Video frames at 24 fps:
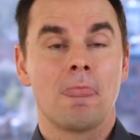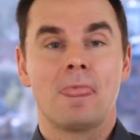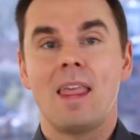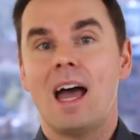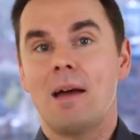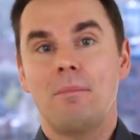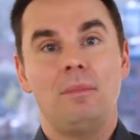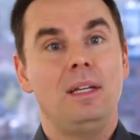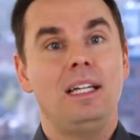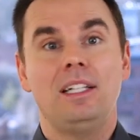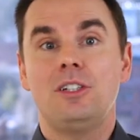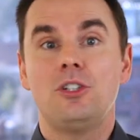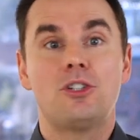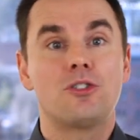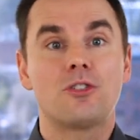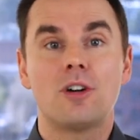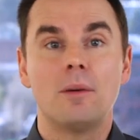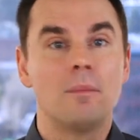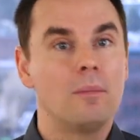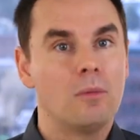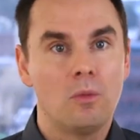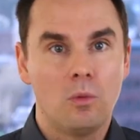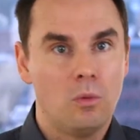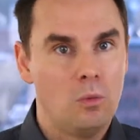That means
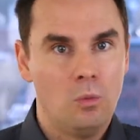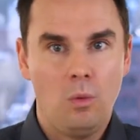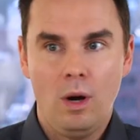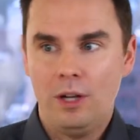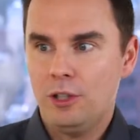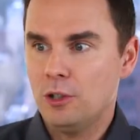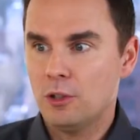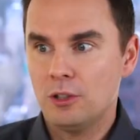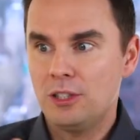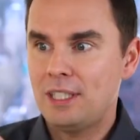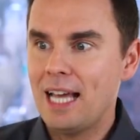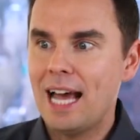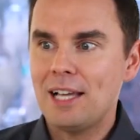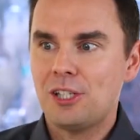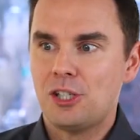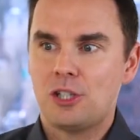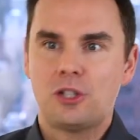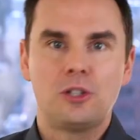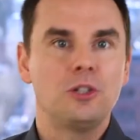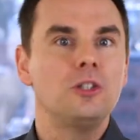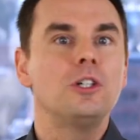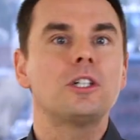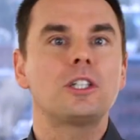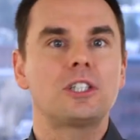from what your
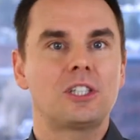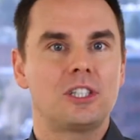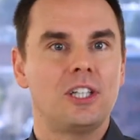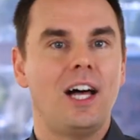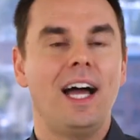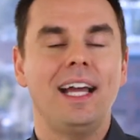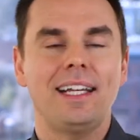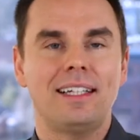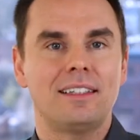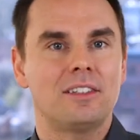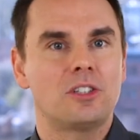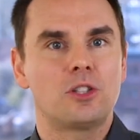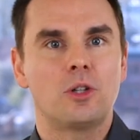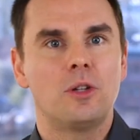desk looks like,